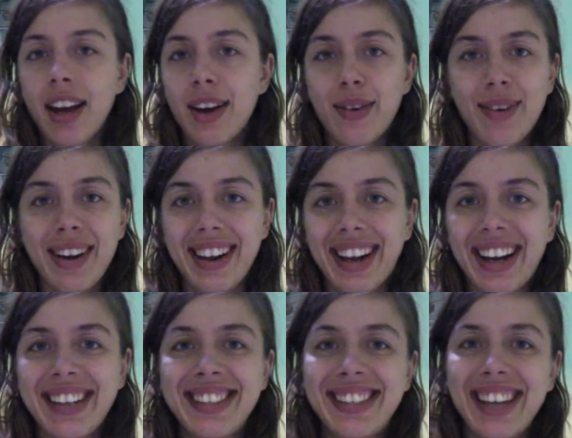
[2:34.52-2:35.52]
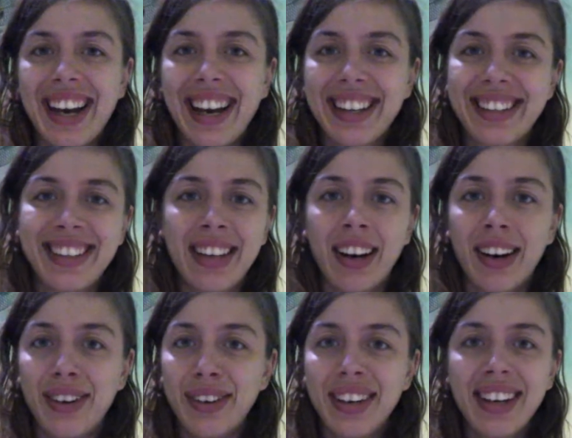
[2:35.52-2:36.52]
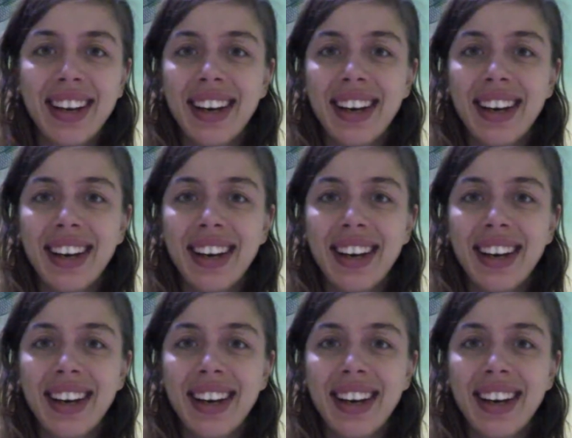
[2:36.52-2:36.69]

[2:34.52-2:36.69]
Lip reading: realized that, no,